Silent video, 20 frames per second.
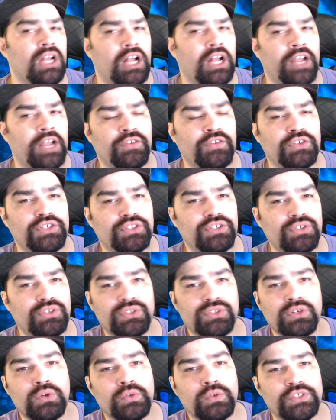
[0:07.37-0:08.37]
I've used to
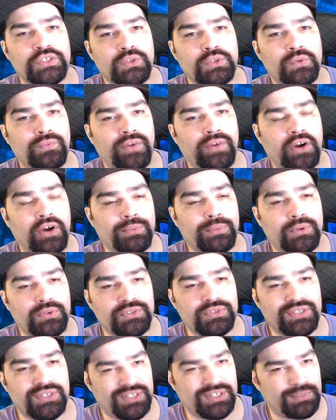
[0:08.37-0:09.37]
use an old school
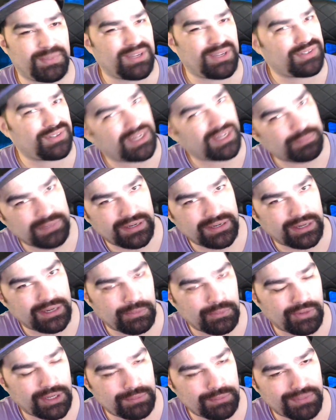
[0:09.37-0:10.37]
variables, and it's about time I
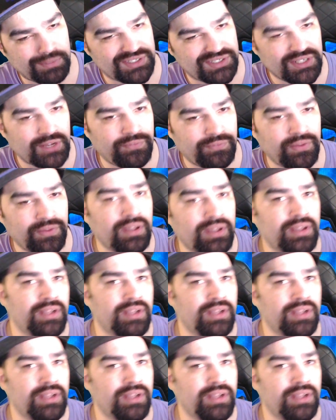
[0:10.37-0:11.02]
upgrade myself.